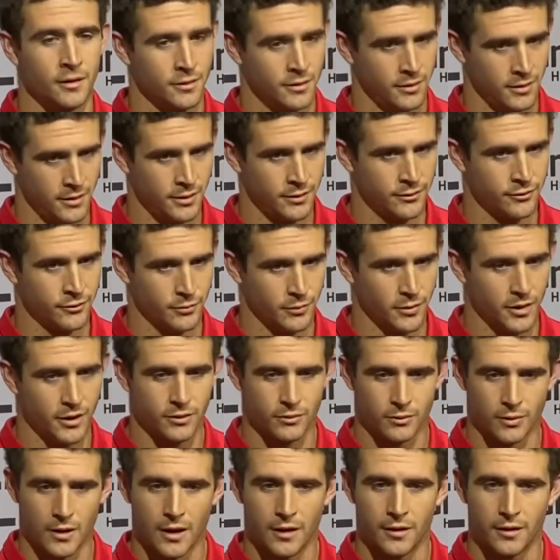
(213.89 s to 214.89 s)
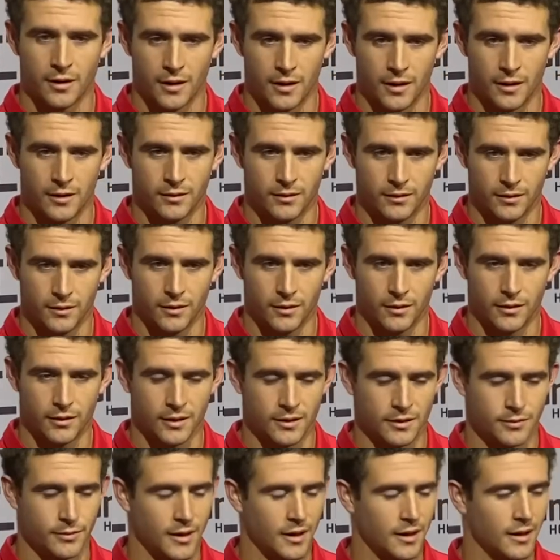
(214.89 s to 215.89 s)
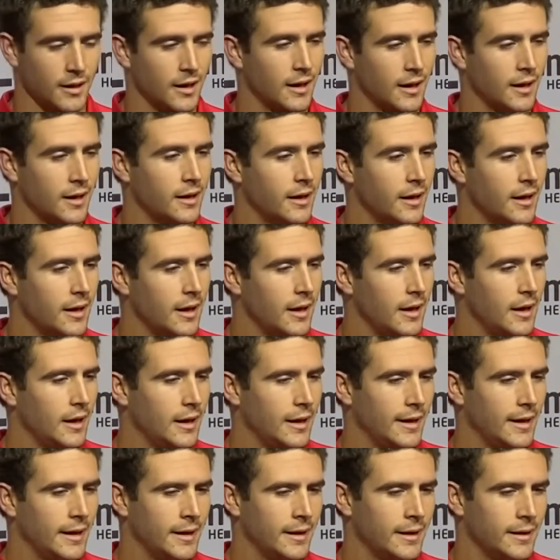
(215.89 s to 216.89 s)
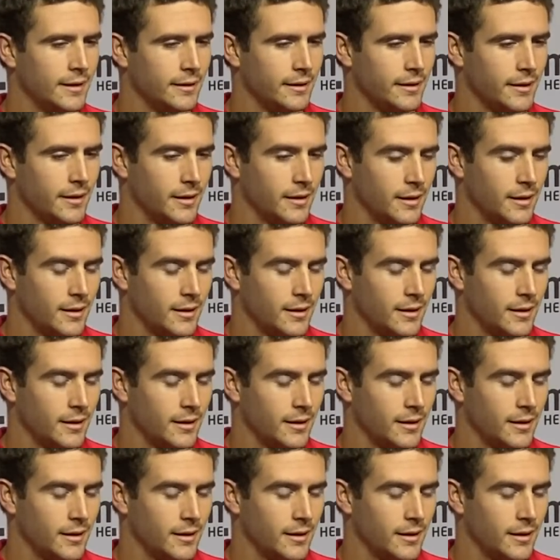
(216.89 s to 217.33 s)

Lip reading: He's for me. He's ride or die. You know, that's my guy, and